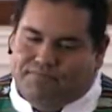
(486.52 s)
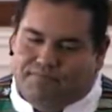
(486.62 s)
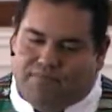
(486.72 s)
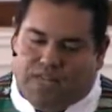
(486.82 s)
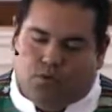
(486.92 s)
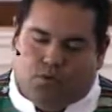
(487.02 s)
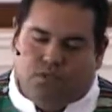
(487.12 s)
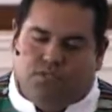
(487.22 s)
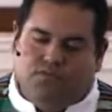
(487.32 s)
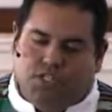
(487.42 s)
Now, the
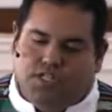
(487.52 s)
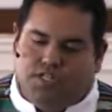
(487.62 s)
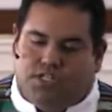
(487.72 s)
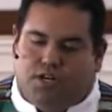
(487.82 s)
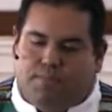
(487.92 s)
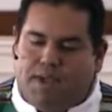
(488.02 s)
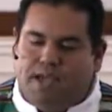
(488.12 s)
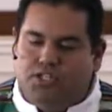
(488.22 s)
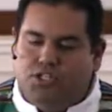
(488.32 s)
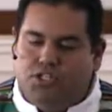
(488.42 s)
words of Jesus in our
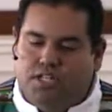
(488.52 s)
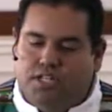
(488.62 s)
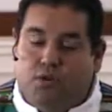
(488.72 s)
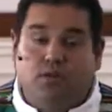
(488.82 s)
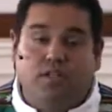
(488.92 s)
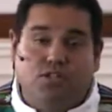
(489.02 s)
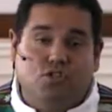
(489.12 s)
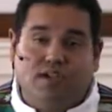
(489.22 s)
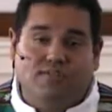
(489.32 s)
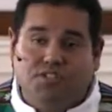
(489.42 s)
passage today really
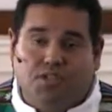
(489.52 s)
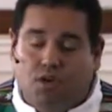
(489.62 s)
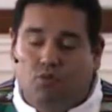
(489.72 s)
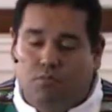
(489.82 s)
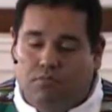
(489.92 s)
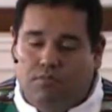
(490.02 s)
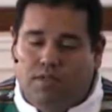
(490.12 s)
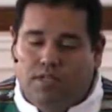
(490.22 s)
drive this home.